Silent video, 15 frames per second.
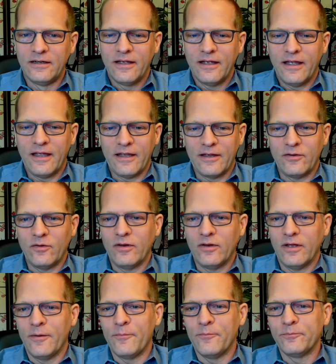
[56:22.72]
and
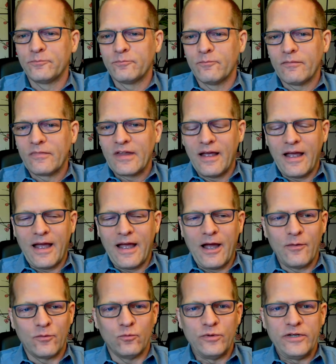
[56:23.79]
how it
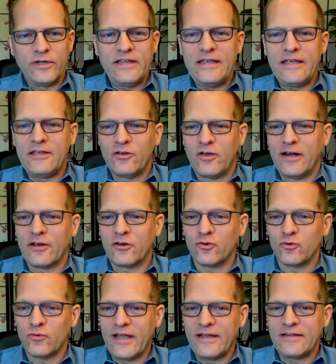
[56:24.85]
really kind of
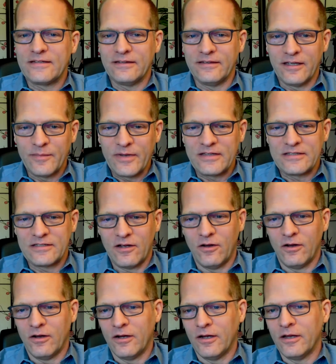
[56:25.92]
creates limits
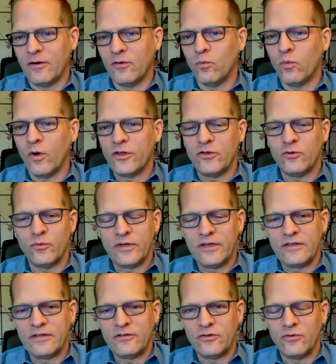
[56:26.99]
on what you would
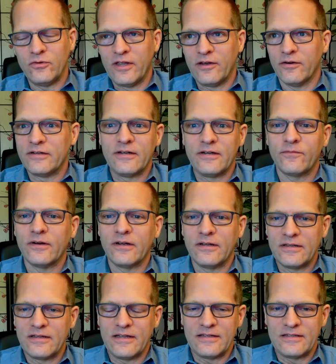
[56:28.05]
do that are
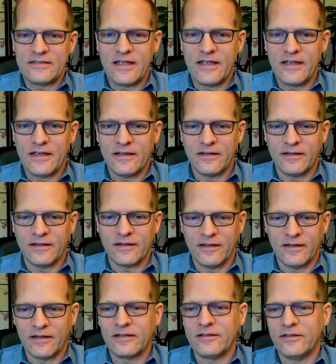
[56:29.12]
different than, say,
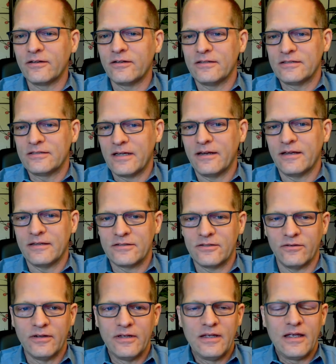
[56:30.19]
a clinical setting.
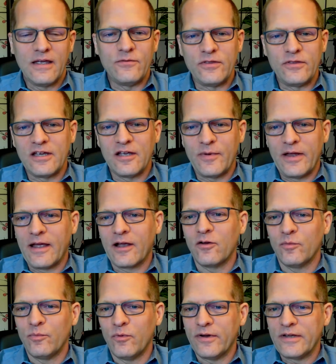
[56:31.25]
So if you think about
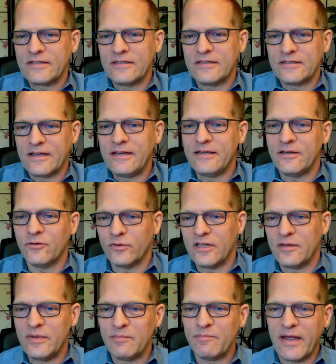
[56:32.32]
equipoise, I need to really
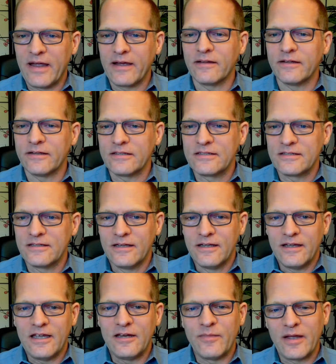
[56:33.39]
be balanced
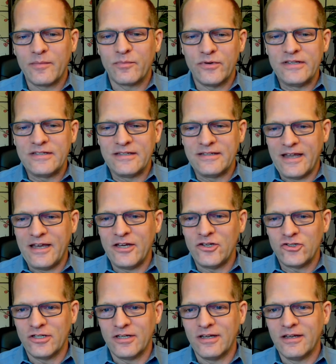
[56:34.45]
in my
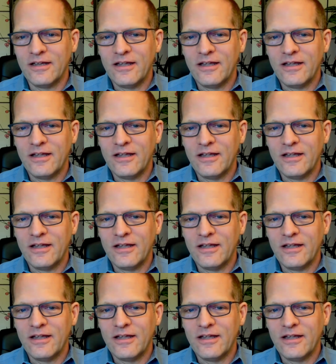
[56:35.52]
presentation,